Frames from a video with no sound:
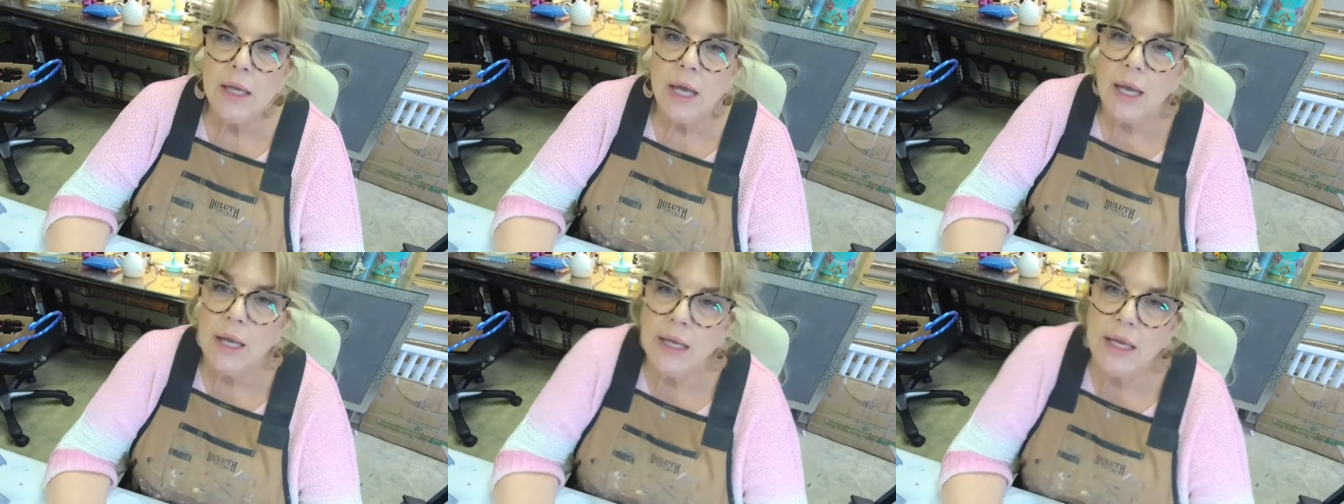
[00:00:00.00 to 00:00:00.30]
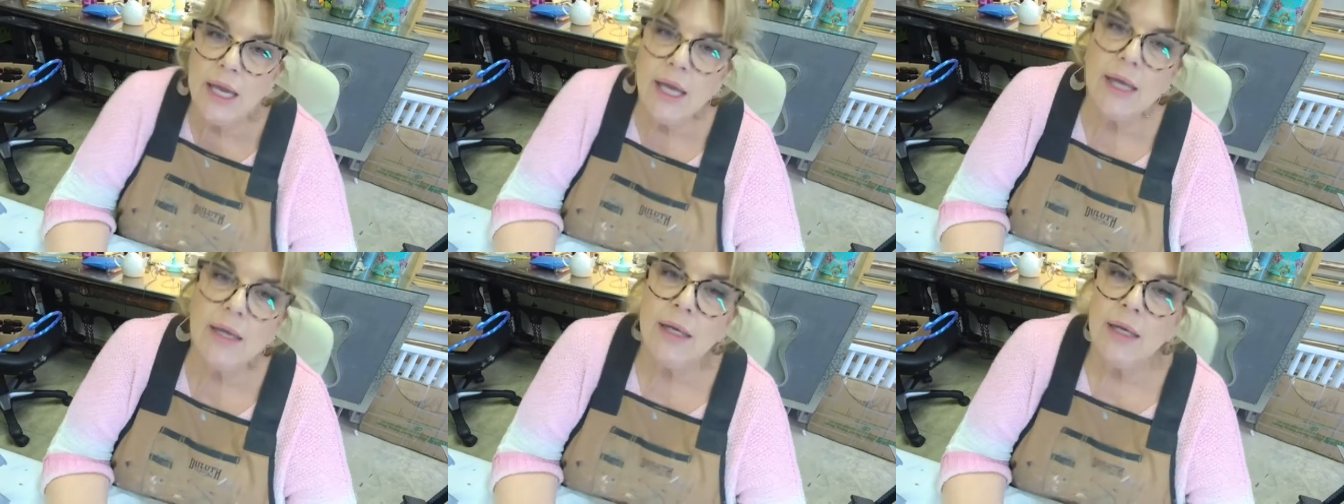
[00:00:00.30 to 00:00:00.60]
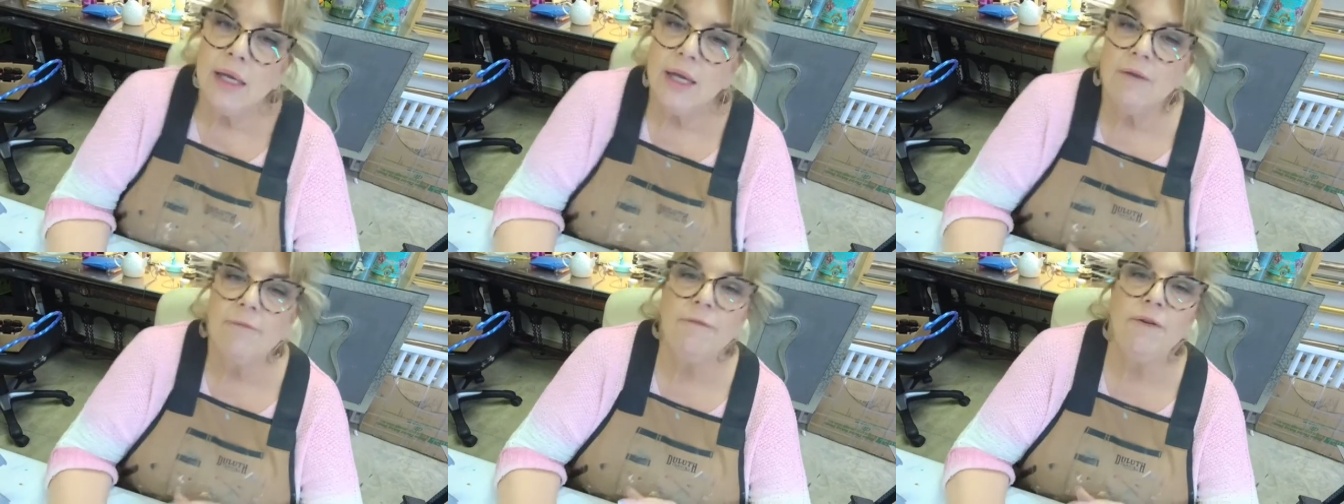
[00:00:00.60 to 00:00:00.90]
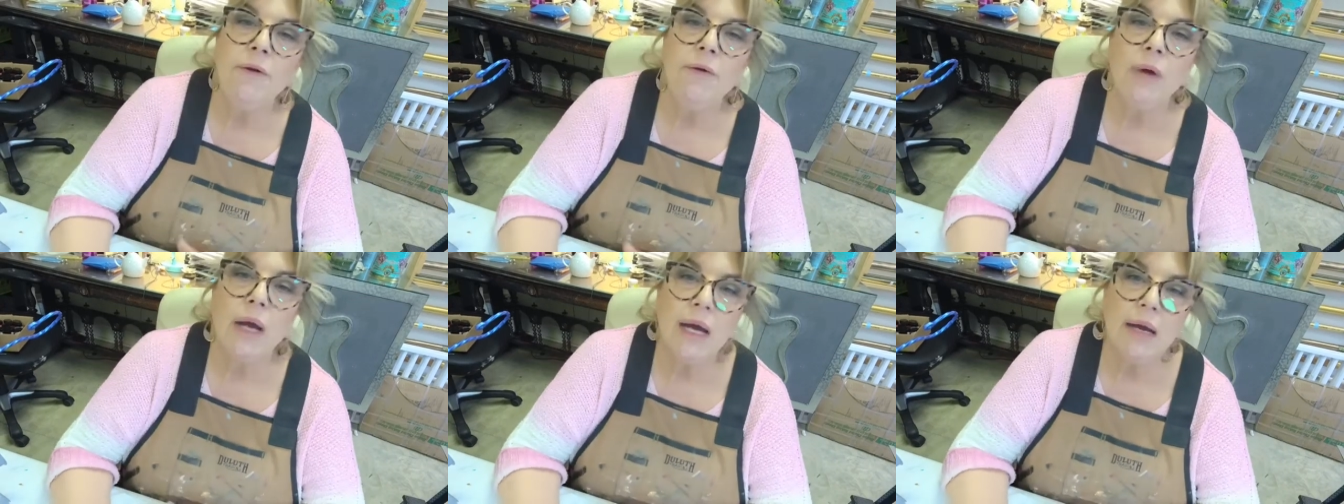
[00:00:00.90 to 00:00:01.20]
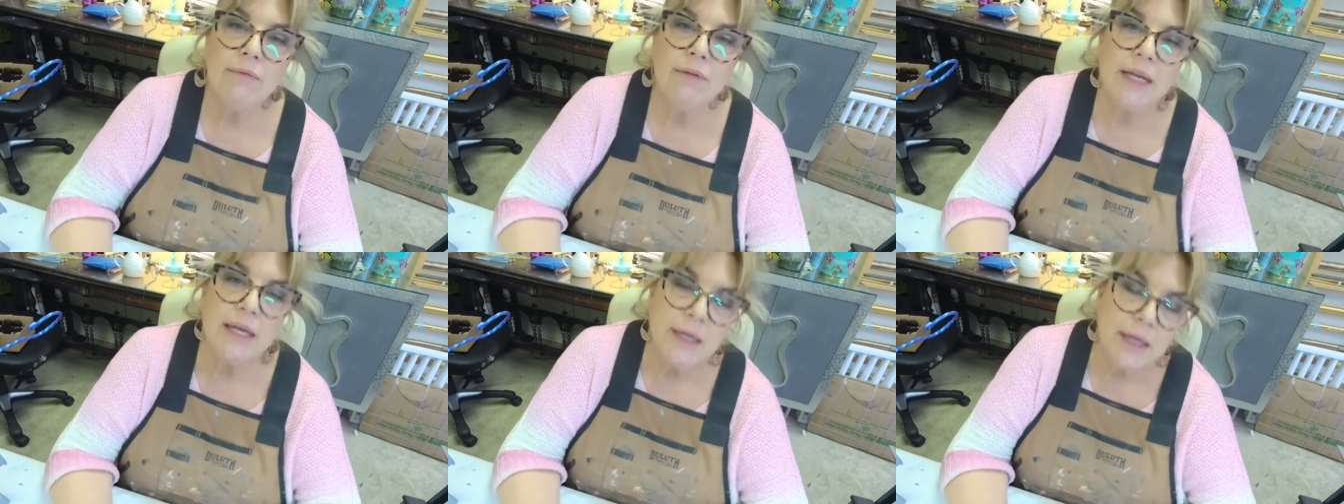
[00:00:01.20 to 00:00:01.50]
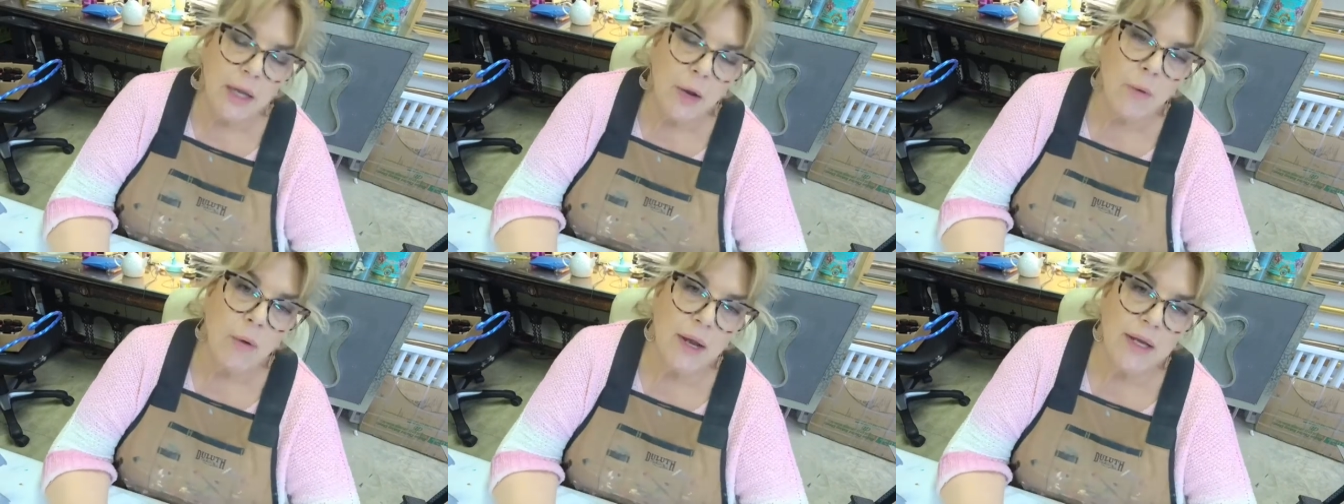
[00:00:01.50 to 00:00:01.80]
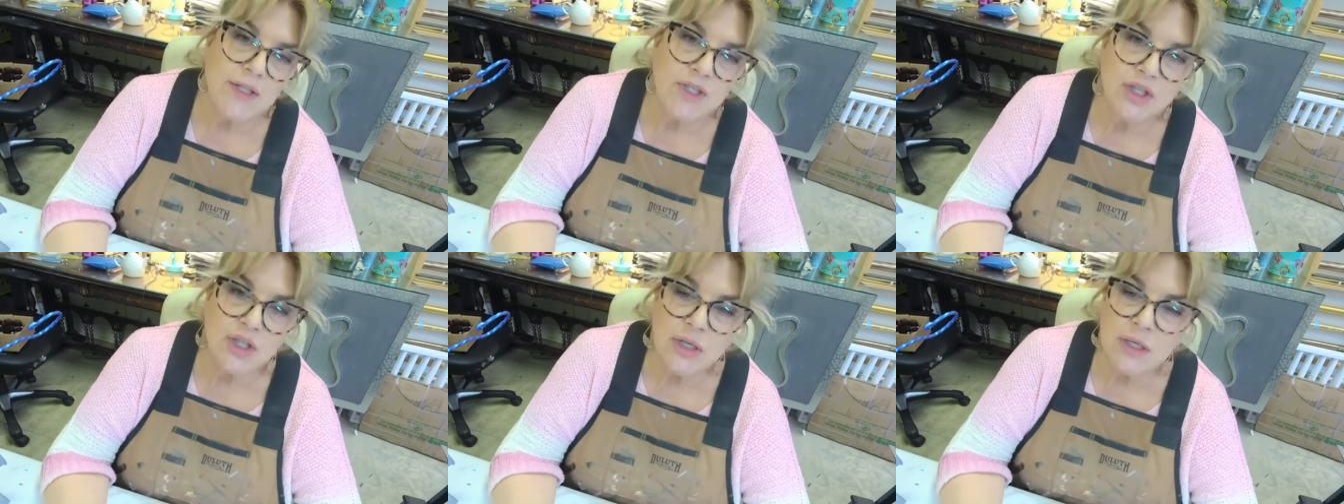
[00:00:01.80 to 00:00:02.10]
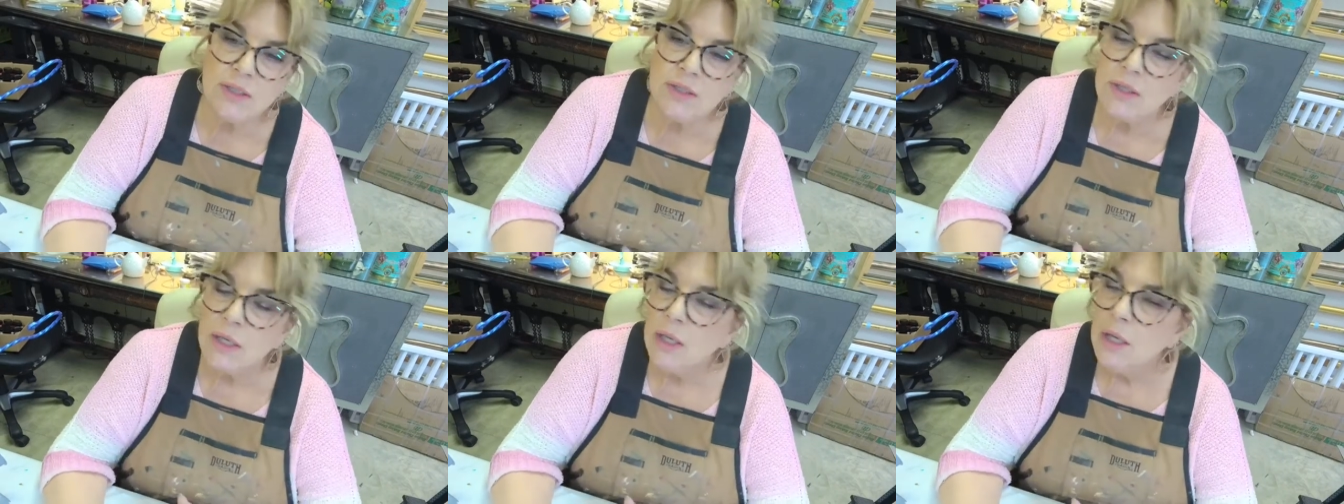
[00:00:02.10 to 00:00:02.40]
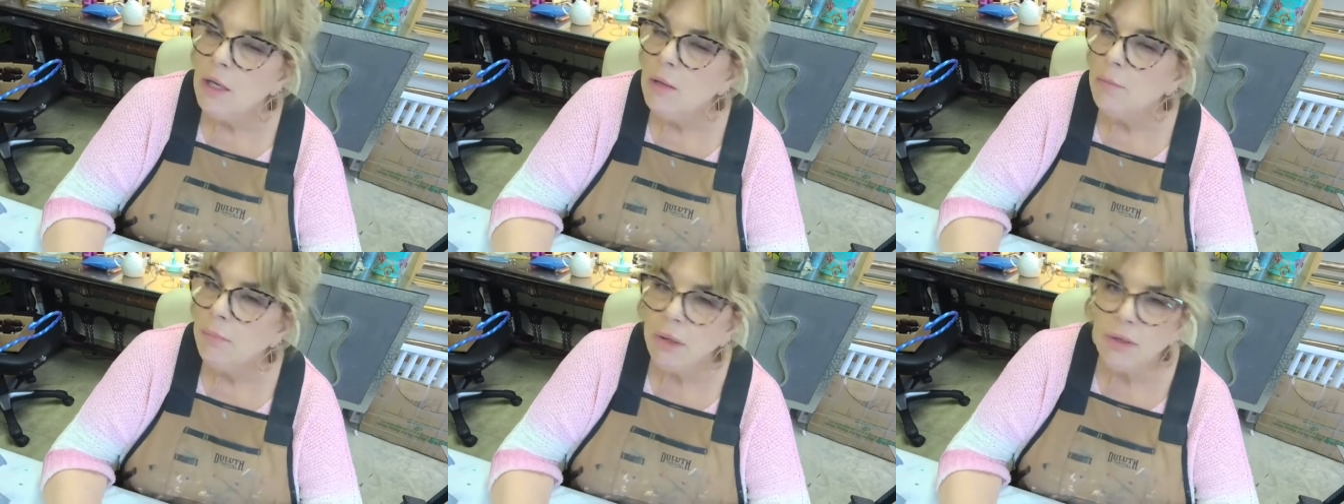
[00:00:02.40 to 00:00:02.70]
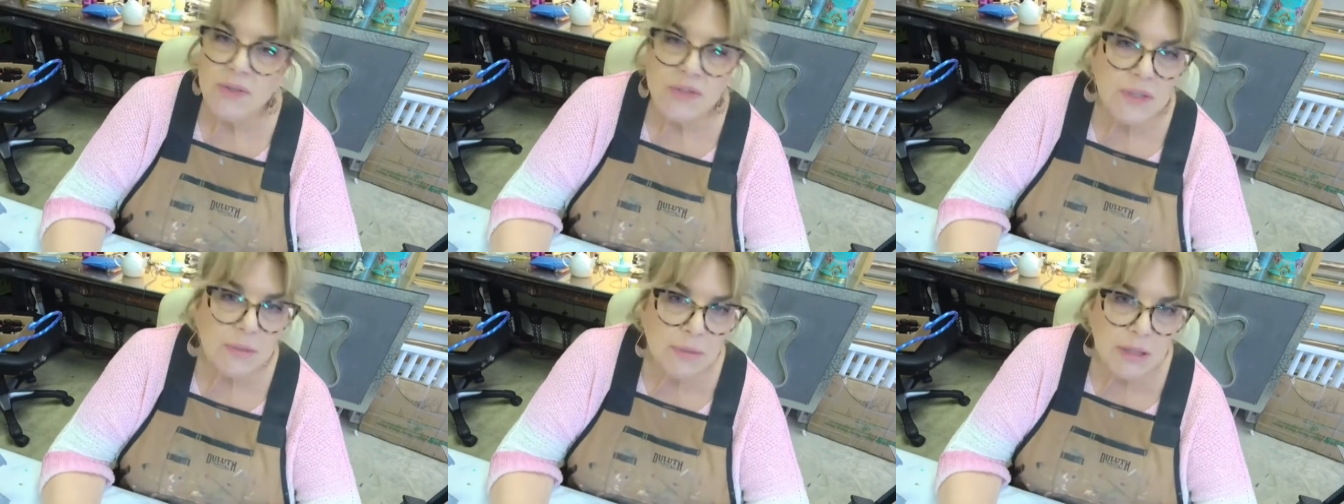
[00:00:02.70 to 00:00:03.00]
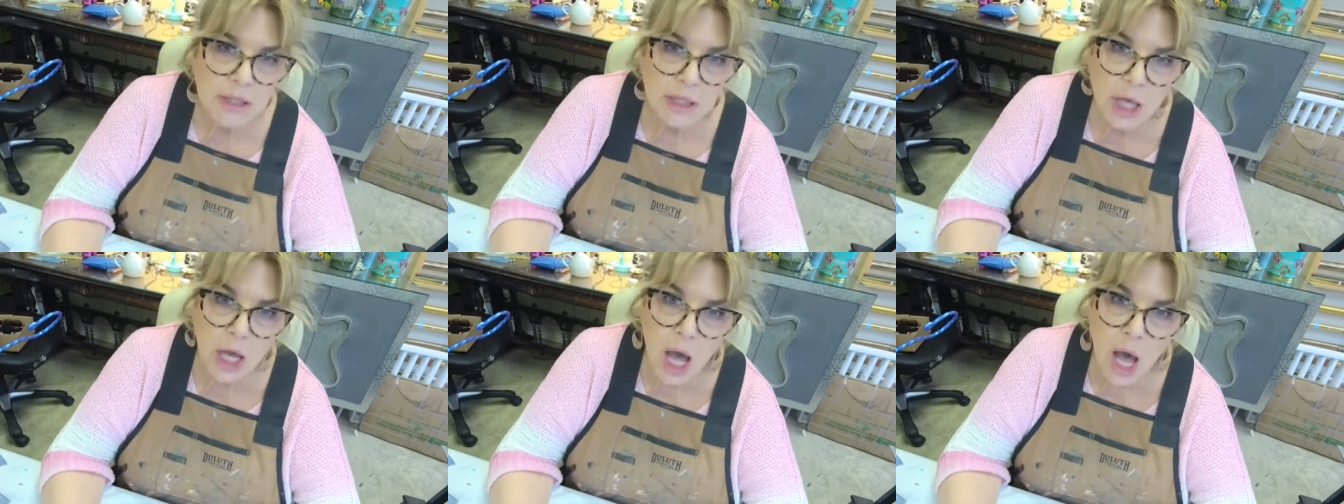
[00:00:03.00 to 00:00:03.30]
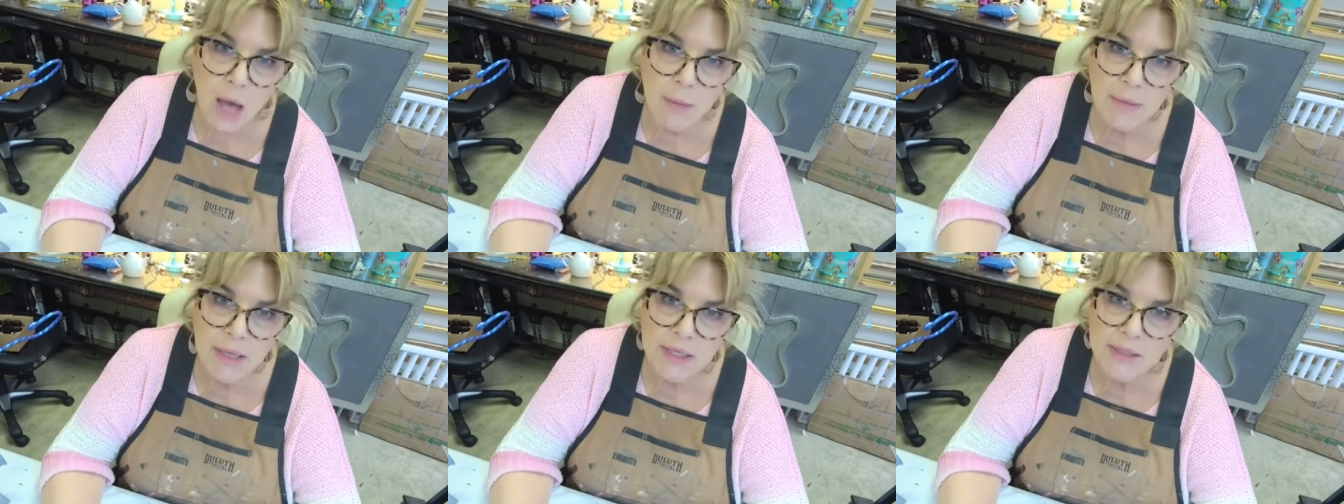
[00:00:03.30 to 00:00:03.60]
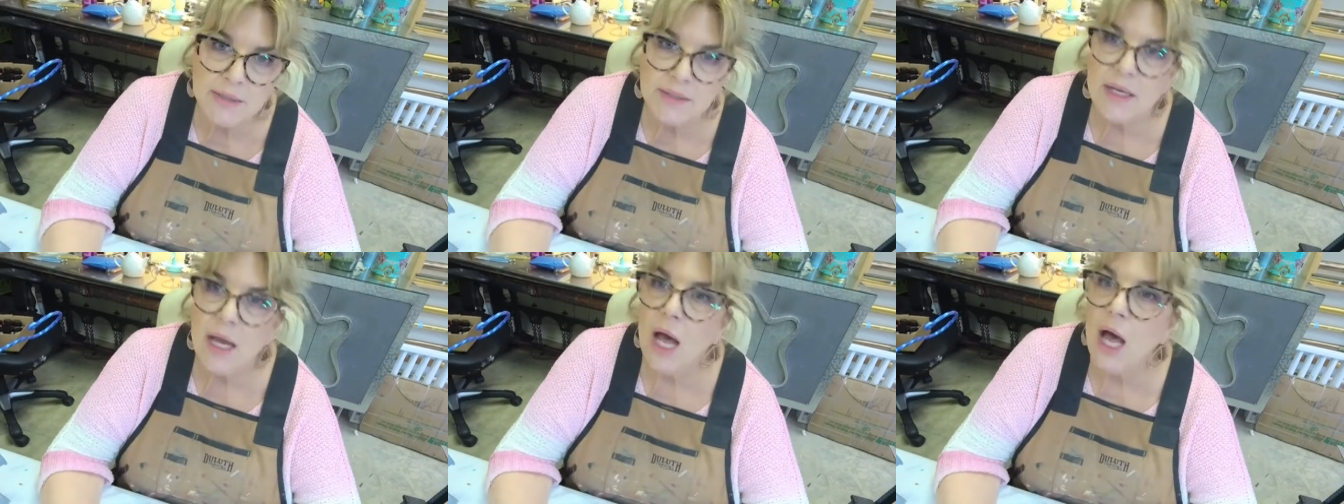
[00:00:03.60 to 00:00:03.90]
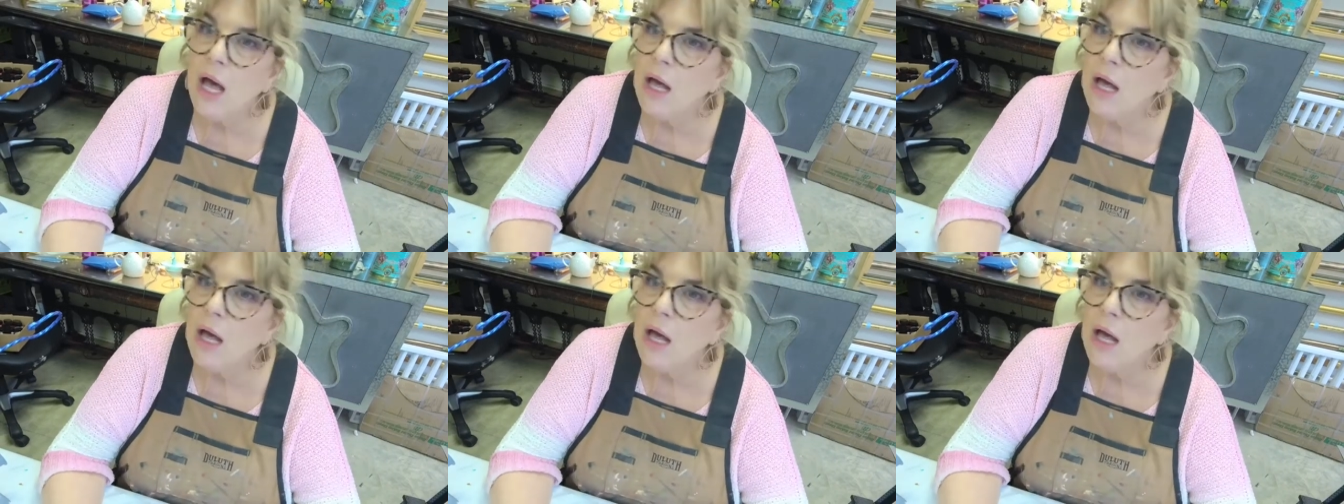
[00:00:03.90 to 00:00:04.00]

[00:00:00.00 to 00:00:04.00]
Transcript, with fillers: Again, if you have any questions, post them in the comments.